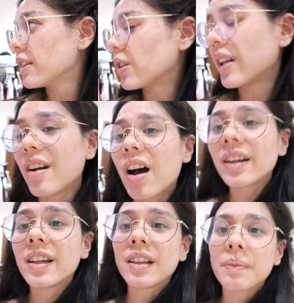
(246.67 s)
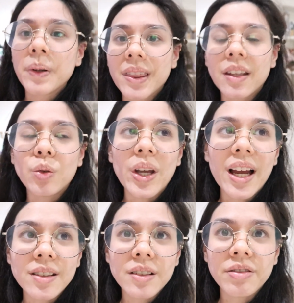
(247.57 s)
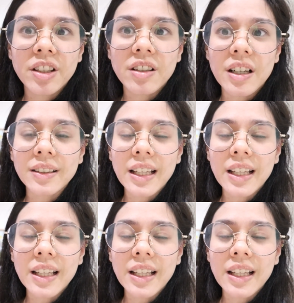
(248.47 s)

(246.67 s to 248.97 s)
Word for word: So I got it, but then we had to figure out